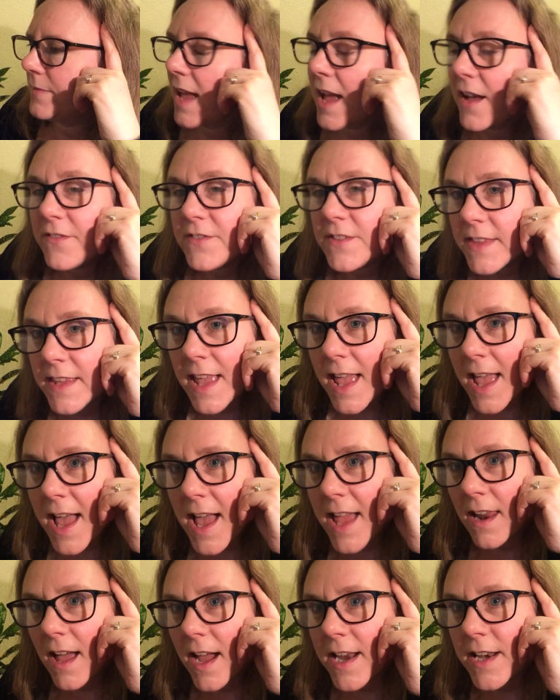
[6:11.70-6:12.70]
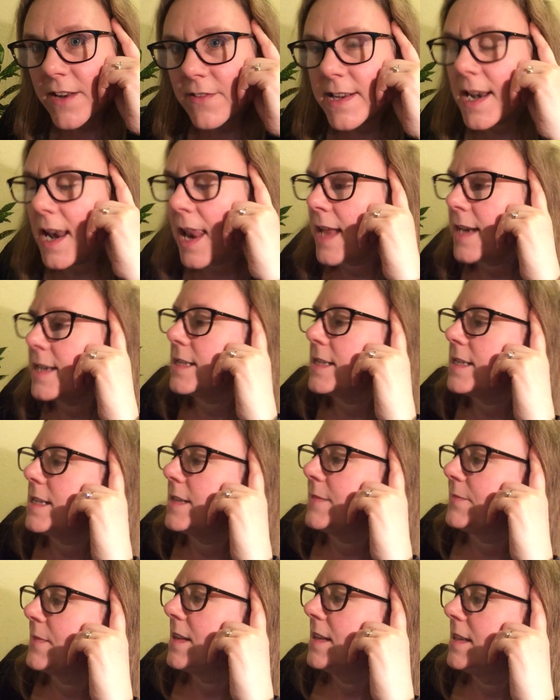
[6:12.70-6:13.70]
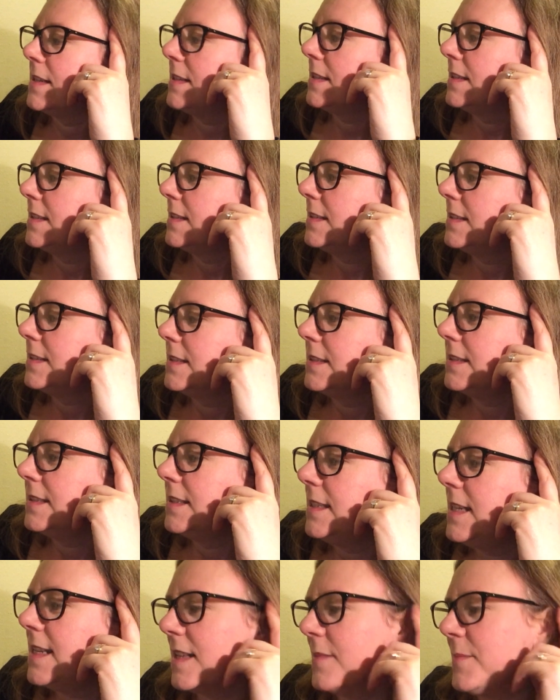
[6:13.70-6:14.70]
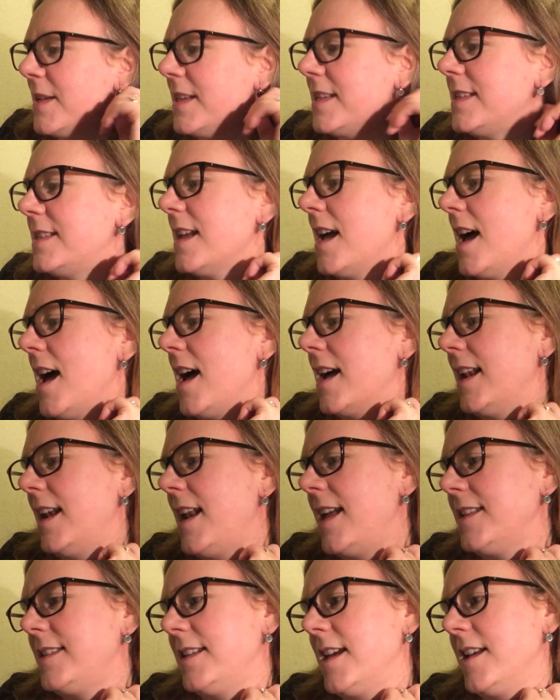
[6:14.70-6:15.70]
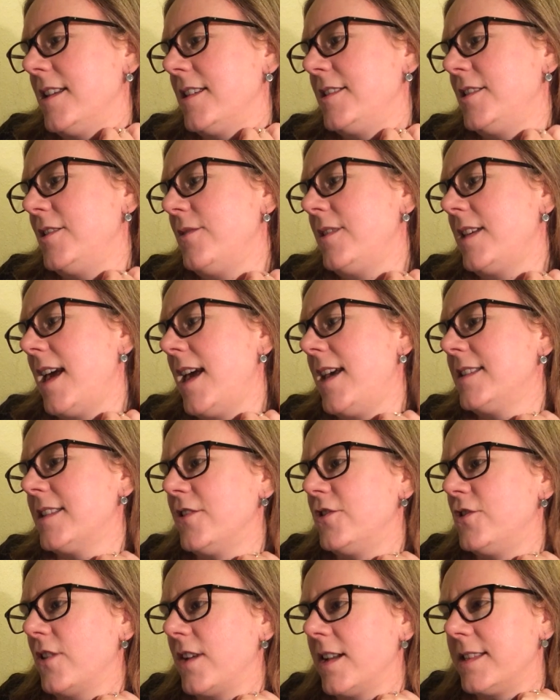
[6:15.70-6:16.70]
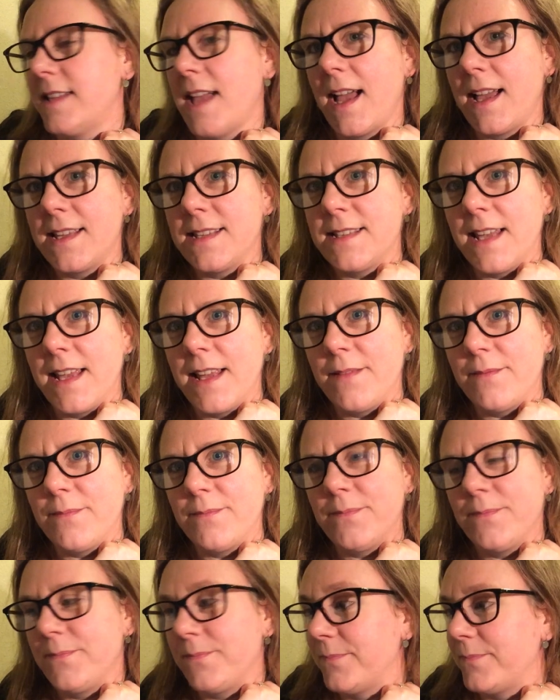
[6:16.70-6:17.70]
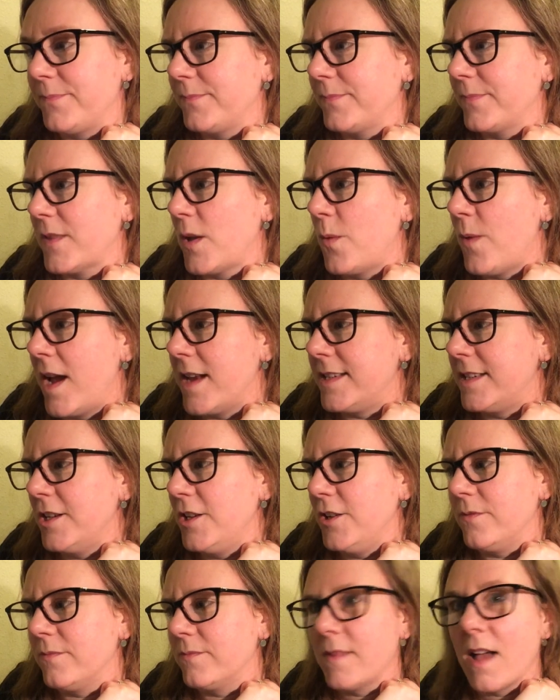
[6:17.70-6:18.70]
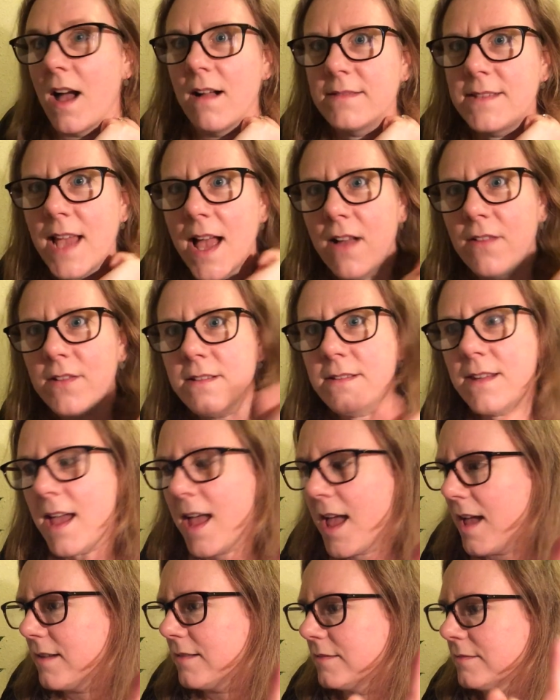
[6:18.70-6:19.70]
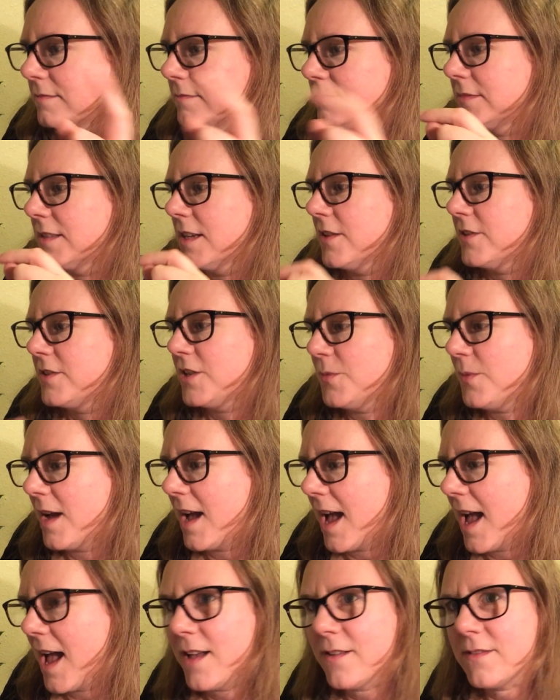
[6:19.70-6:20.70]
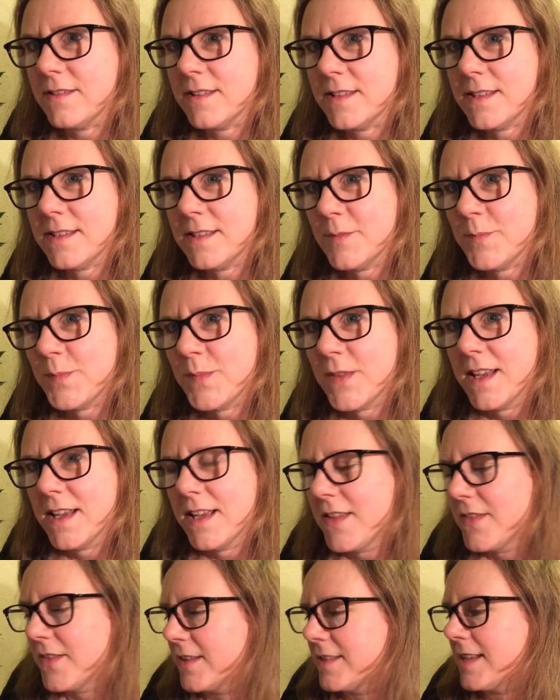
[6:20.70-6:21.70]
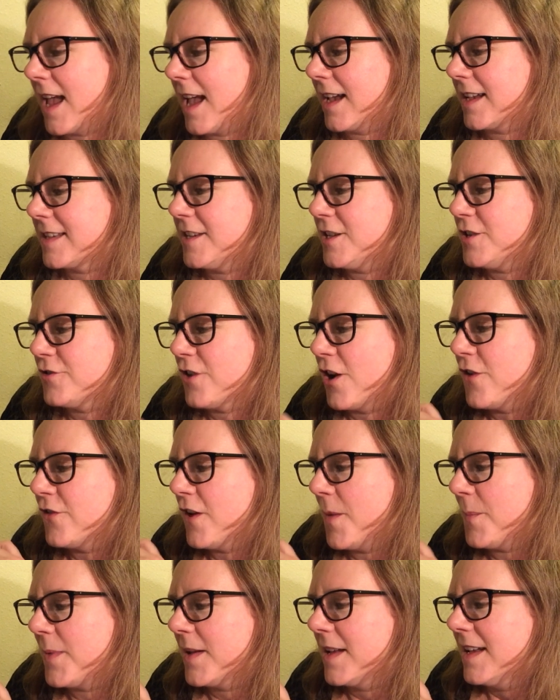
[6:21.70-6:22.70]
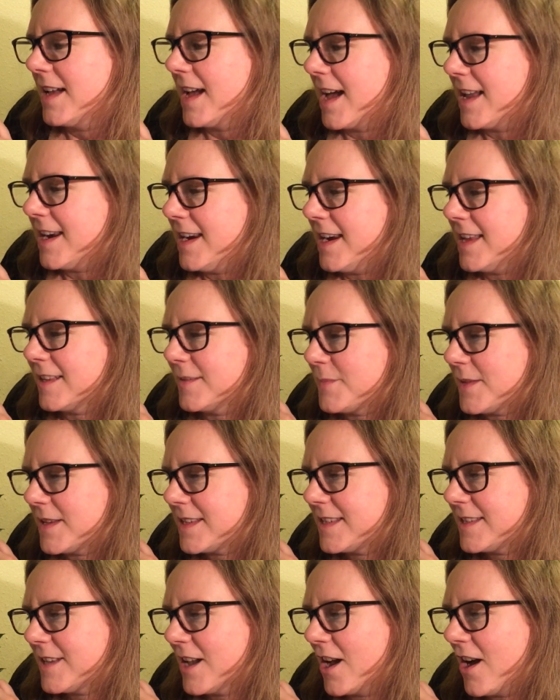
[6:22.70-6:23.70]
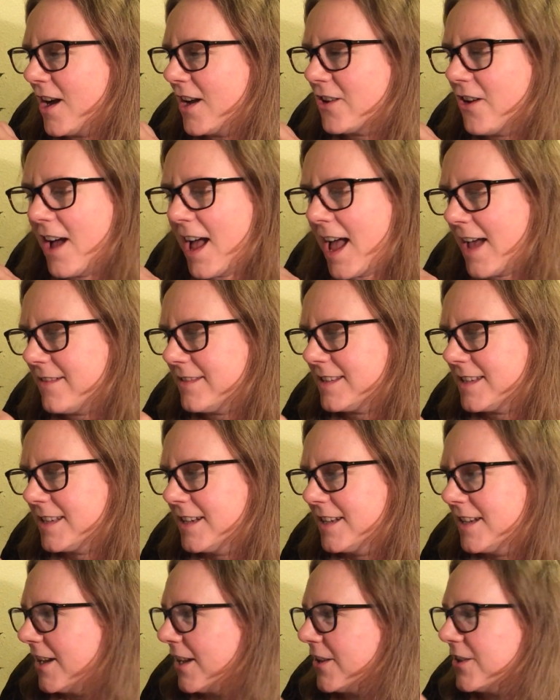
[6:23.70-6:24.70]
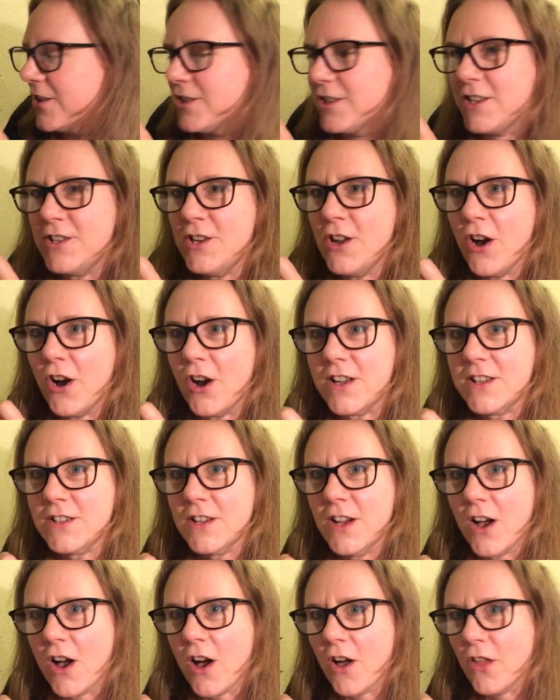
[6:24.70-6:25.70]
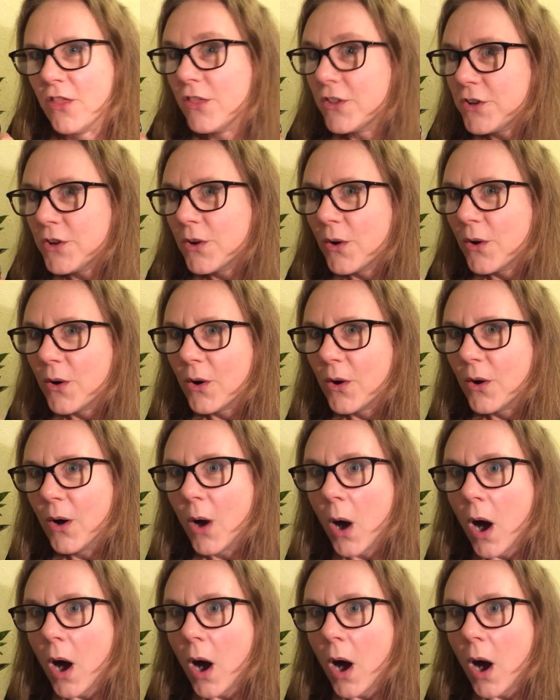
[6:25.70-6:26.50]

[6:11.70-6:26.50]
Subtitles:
After the airliner had landed, Little Miss Star collected her suitcase and took a taxi. Where to? I'll tell you now. To a house. The taxi drove up and Little Miss Star got out and she knocked on the door.